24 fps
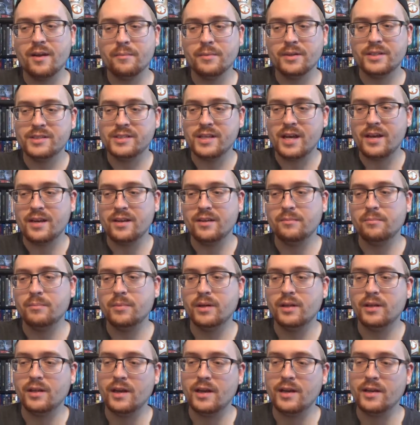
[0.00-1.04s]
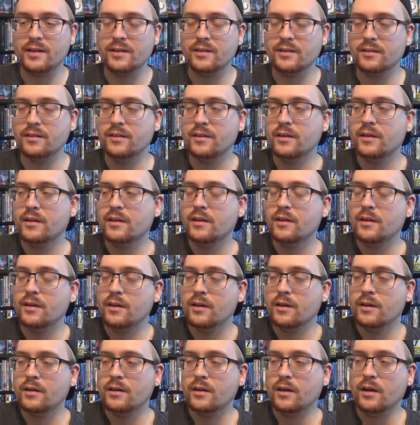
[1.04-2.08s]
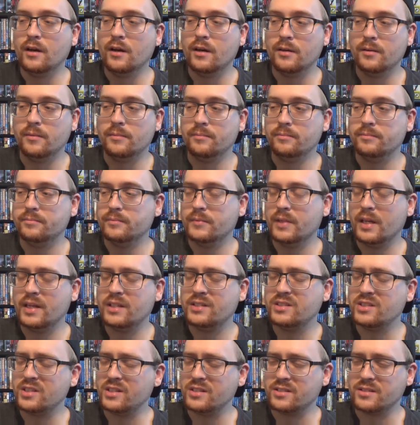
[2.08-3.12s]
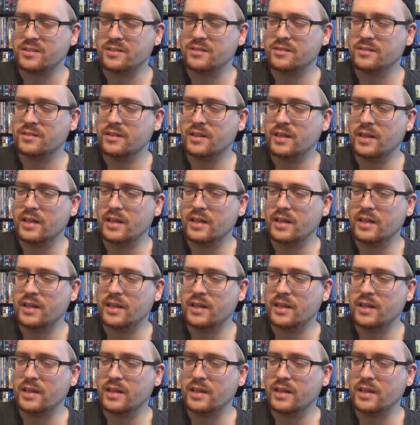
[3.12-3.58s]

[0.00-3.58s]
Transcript: I'm excited, but like um it just